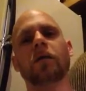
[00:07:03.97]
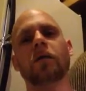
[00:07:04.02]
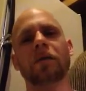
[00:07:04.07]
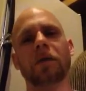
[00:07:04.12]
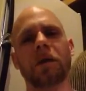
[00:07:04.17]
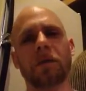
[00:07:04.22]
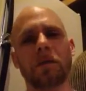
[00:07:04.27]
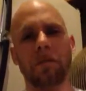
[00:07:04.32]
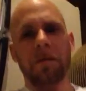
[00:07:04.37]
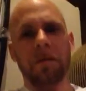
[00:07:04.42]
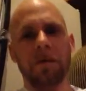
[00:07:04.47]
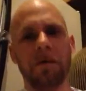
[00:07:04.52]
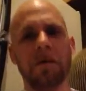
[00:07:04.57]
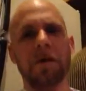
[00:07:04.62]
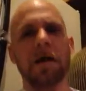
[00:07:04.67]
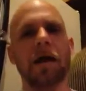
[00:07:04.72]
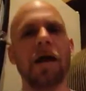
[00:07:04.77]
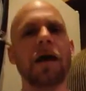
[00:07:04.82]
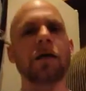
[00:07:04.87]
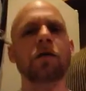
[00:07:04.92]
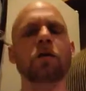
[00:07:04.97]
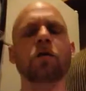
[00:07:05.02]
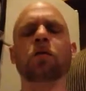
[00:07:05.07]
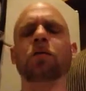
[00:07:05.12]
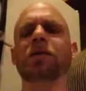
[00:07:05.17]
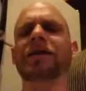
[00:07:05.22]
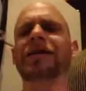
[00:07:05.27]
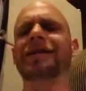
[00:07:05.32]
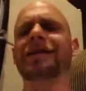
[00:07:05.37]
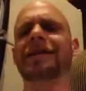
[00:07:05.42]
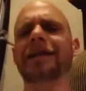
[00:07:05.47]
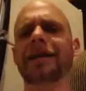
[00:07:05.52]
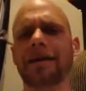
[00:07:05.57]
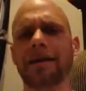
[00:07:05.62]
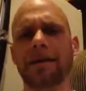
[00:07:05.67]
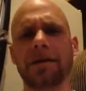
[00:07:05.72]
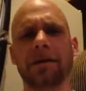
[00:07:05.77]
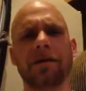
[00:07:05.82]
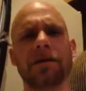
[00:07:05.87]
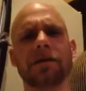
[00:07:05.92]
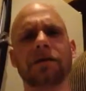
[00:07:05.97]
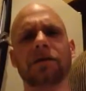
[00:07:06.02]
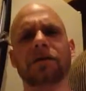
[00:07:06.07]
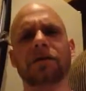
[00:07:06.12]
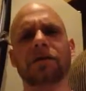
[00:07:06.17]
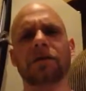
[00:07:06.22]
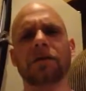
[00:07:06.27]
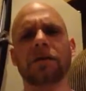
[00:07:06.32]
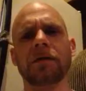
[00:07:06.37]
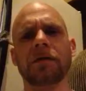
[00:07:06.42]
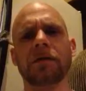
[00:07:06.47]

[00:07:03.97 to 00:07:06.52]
without a beard. I look ridiculous.